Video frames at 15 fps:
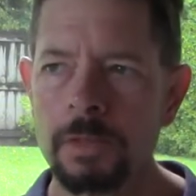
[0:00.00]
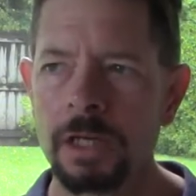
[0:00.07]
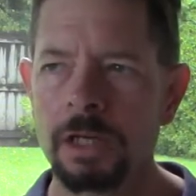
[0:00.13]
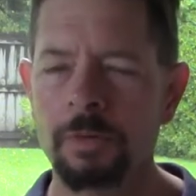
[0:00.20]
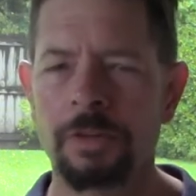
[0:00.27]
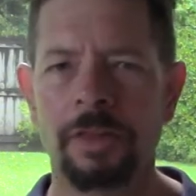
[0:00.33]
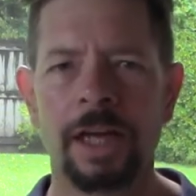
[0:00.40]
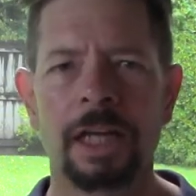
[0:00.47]
you
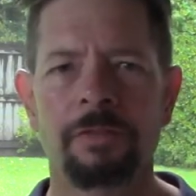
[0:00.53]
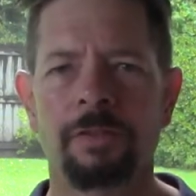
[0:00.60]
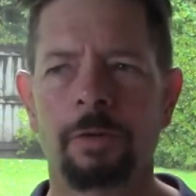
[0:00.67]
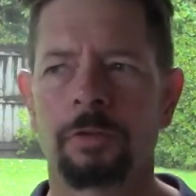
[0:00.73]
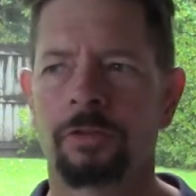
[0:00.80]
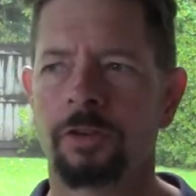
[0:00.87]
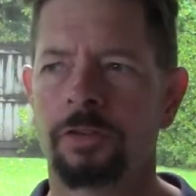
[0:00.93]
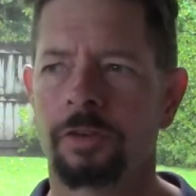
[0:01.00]
would think if it
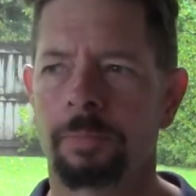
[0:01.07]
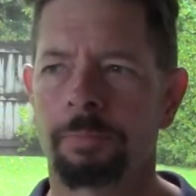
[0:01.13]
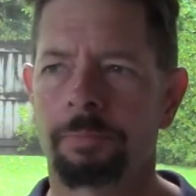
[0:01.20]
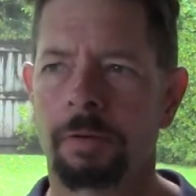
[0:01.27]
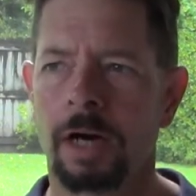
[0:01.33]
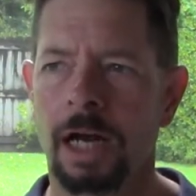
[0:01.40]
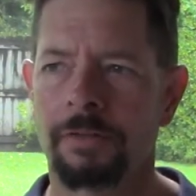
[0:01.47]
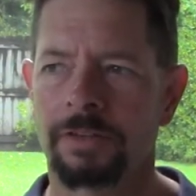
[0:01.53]
was just a
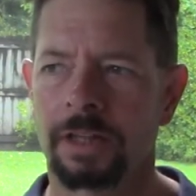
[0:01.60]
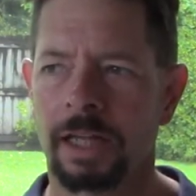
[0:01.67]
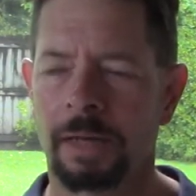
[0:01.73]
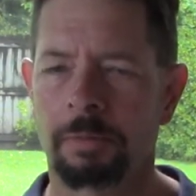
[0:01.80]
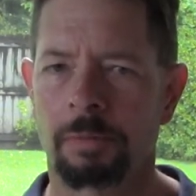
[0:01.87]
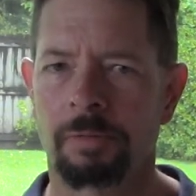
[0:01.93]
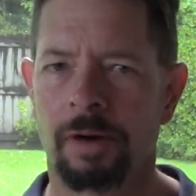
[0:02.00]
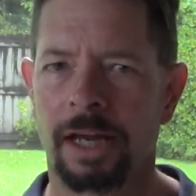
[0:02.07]
private
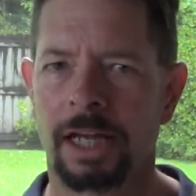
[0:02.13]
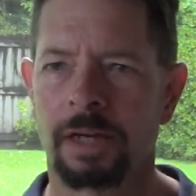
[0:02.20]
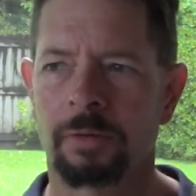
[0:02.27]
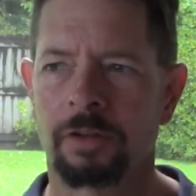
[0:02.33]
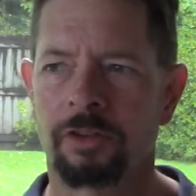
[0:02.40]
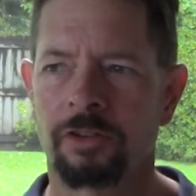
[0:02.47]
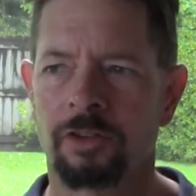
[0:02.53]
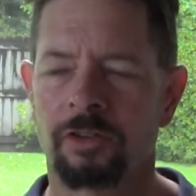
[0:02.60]
label brand, it
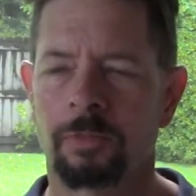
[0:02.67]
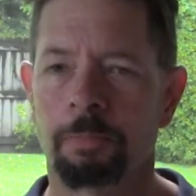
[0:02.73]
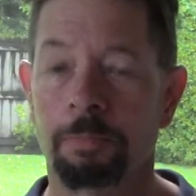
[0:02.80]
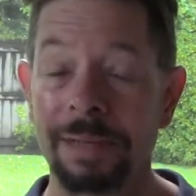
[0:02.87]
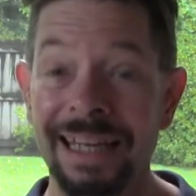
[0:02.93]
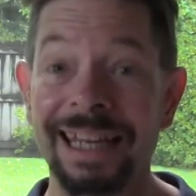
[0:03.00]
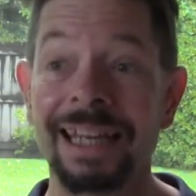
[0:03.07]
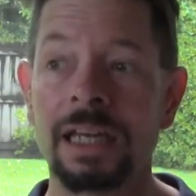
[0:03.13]
would just
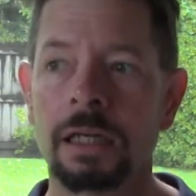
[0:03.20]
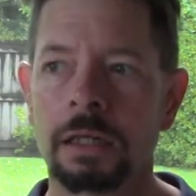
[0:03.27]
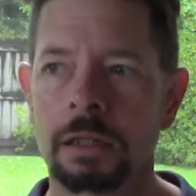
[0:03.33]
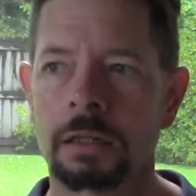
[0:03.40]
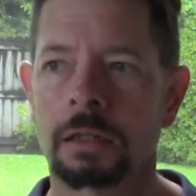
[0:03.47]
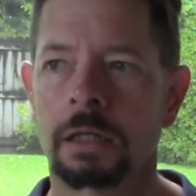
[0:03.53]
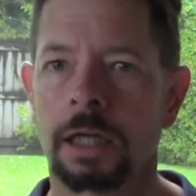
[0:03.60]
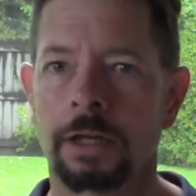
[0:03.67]
be
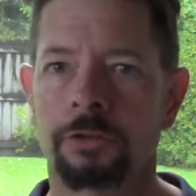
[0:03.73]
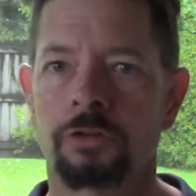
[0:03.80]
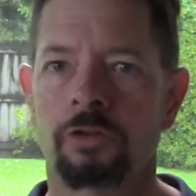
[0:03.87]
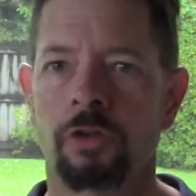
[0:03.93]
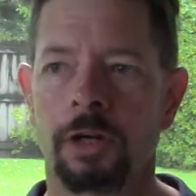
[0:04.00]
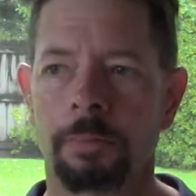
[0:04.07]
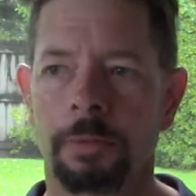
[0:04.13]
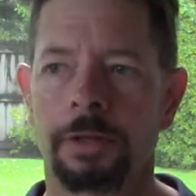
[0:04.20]

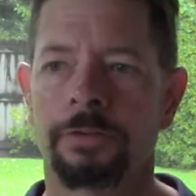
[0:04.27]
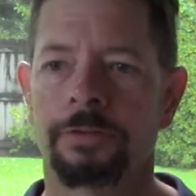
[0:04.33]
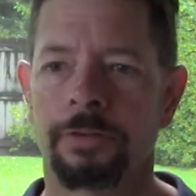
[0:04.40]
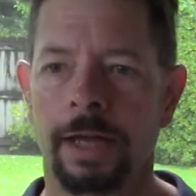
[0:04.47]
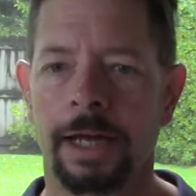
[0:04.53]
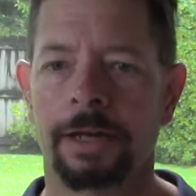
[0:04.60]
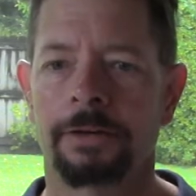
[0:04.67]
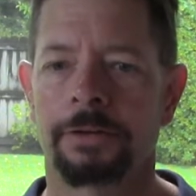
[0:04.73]
extremely
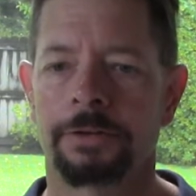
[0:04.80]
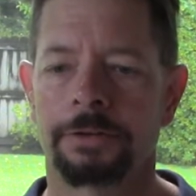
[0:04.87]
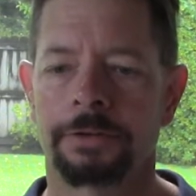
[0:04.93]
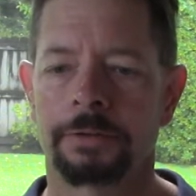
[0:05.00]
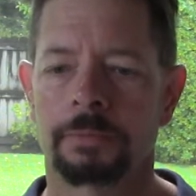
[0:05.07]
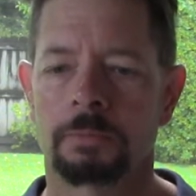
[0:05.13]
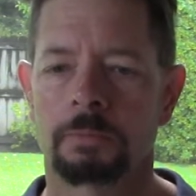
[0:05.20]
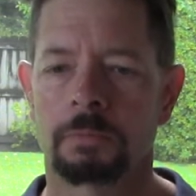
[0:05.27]
standard
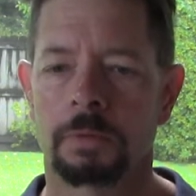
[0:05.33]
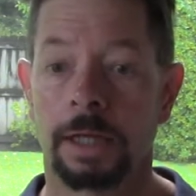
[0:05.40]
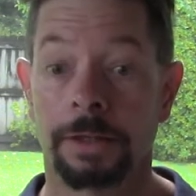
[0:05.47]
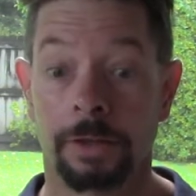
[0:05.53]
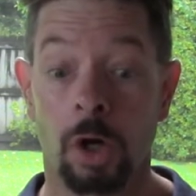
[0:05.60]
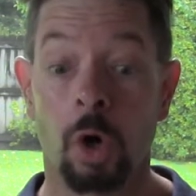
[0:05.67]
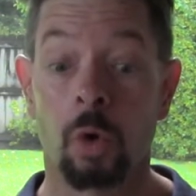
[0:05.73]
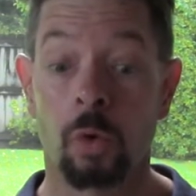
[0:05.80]
like
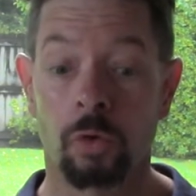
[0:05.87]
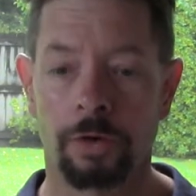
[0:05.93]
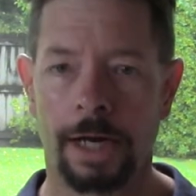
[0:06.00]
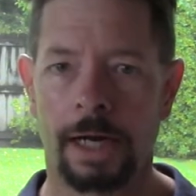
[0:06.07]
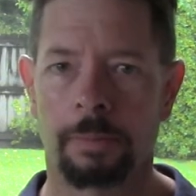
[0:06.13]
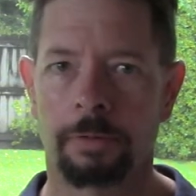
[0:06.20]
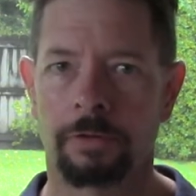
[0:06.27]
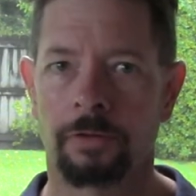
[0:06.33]
the old
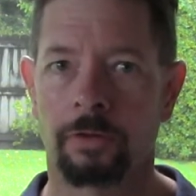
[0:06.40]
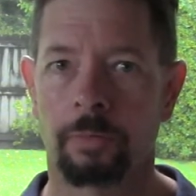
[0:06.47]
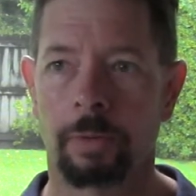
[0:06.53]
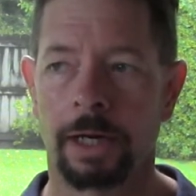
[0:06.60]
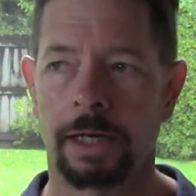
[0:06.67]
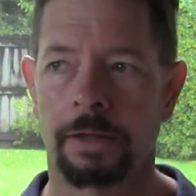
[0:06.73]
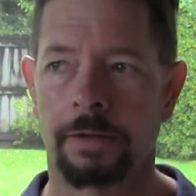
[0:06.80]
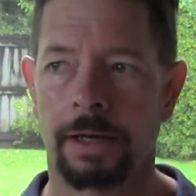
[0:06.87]
Albertsons
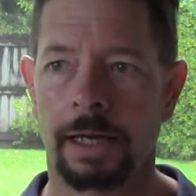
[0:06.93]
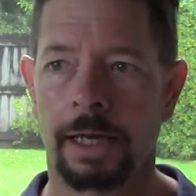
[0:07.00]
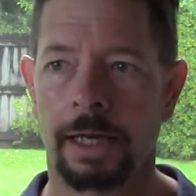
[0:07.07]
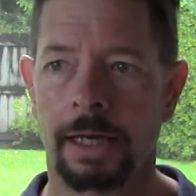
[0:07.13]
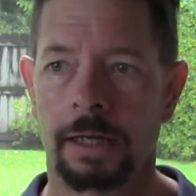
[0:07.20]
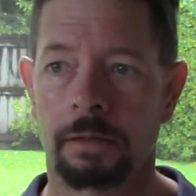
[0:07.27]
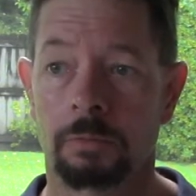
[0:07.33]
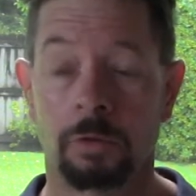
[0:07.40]
brandy that I
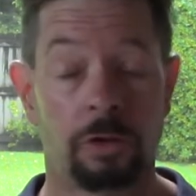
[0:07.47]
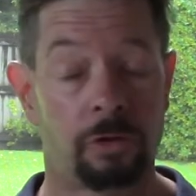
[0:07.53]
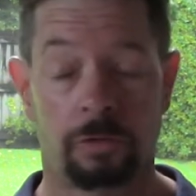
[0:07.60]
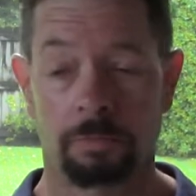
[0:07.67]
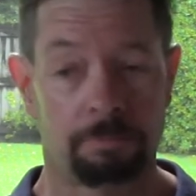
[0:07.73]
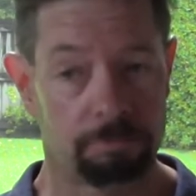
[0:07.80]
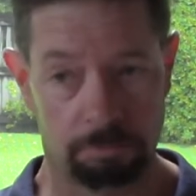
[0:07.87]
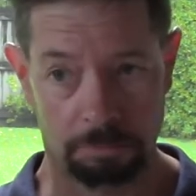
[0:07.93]
had, which
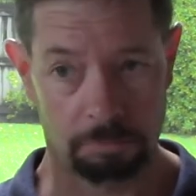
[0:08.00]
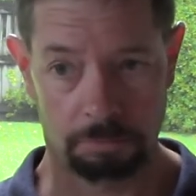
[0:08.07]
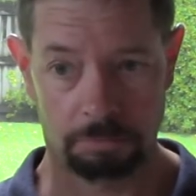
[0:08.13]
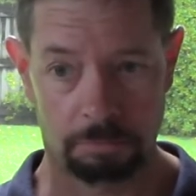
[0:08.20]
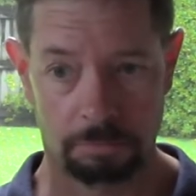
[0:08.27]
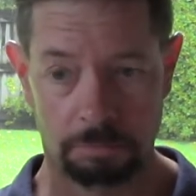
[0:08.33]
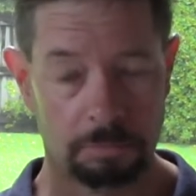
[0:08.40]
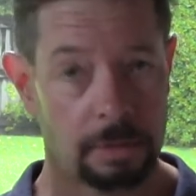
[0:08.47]

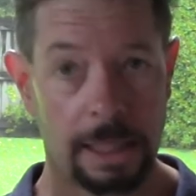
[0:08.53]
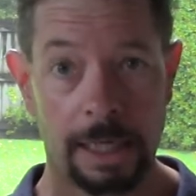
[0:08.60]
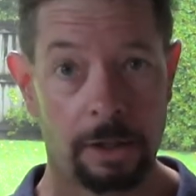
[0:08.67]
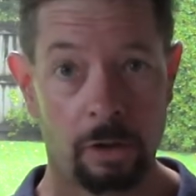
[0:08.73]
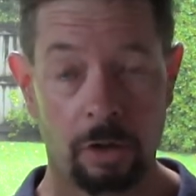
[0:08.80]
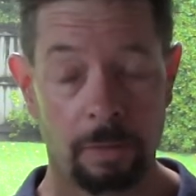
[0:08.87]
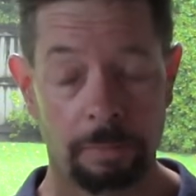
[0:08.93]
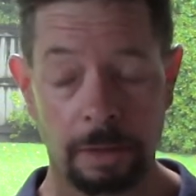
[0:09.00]
I had
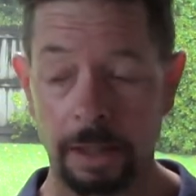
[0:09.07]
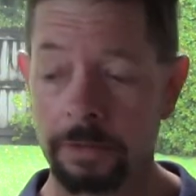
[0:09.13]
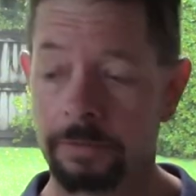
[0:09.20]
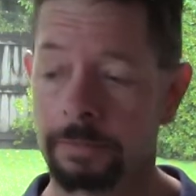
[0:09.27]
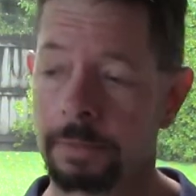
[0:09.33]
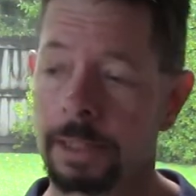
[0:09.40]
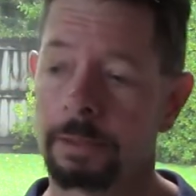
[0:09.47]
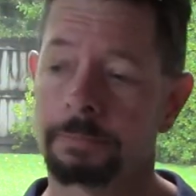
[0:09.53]
no complaints
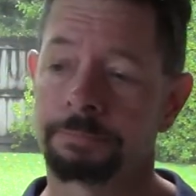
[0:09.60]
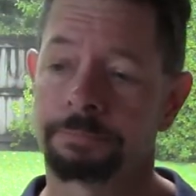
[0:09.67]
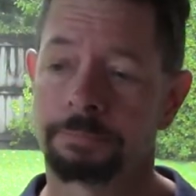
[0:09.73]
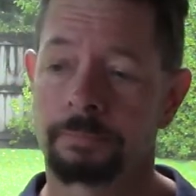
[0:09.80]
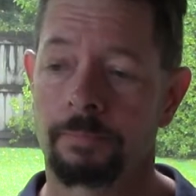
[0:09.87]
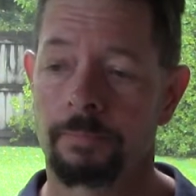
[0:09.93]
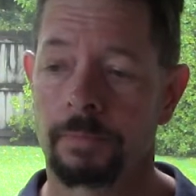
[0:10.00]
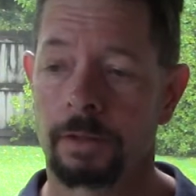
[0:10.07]
about,
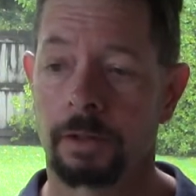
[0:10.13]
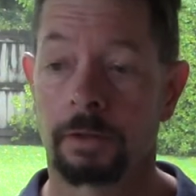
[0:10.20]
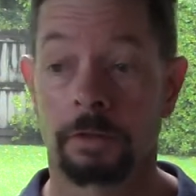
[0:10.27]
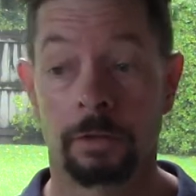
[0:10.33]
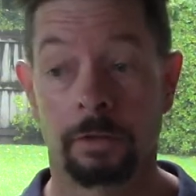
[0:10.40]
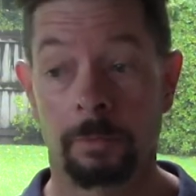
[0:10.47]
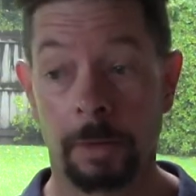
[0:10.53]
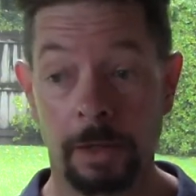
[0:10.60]

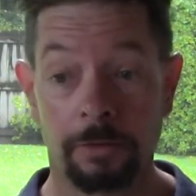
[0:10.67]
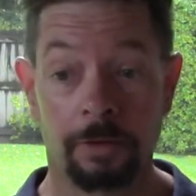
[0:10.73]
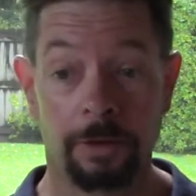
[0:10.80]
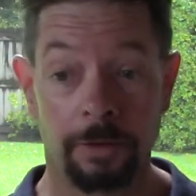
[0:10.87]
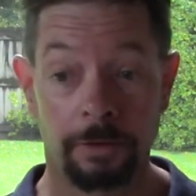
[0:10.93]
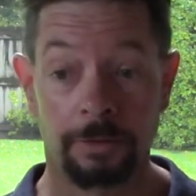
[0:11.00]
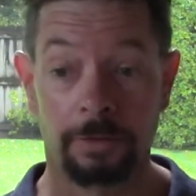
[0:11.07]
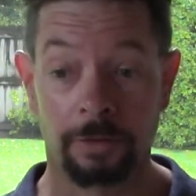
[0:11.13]
especially
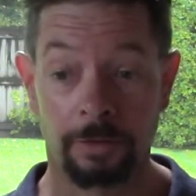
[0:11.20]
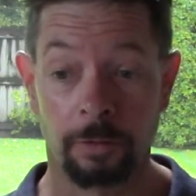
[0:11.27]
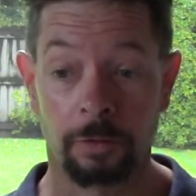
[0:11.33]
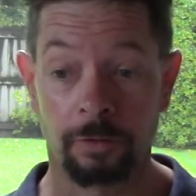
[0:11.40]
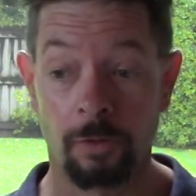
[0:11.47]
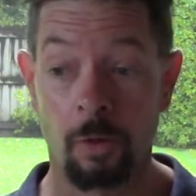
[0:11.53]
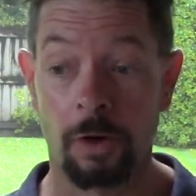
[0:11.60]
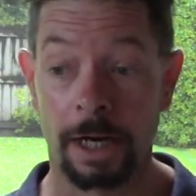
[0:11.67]
since it was
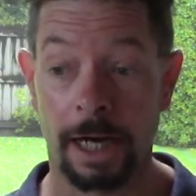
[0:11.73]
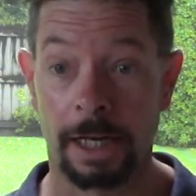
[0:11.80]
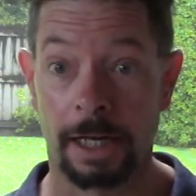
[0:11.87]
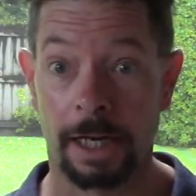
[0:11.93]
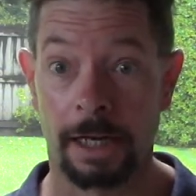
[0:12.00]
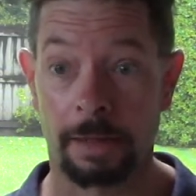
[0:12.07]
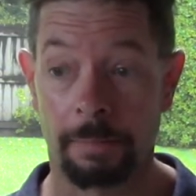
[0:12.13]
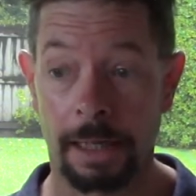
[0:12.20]

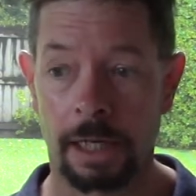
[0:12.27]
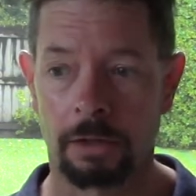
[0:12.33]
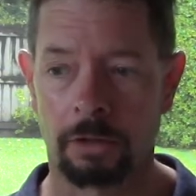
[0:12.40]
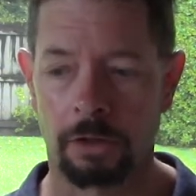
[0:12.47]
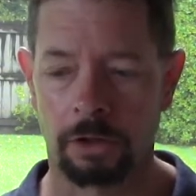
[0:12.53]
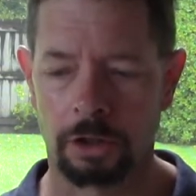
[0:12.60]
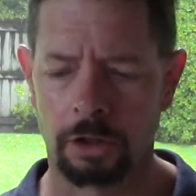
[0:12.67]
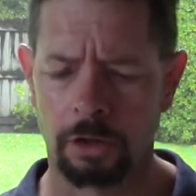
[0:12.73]
$4.99 a bottle
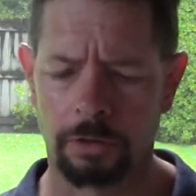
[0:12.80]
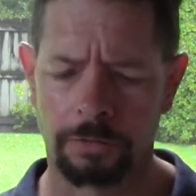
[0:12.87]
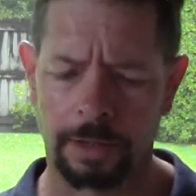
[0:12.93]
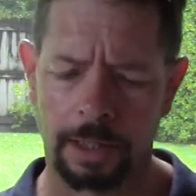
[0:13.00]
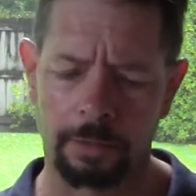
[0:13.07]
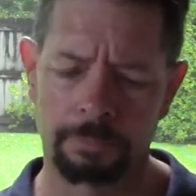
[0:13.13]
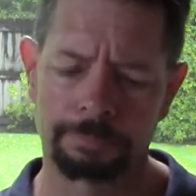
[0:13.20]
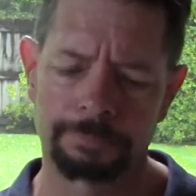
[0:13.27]
on a closeout.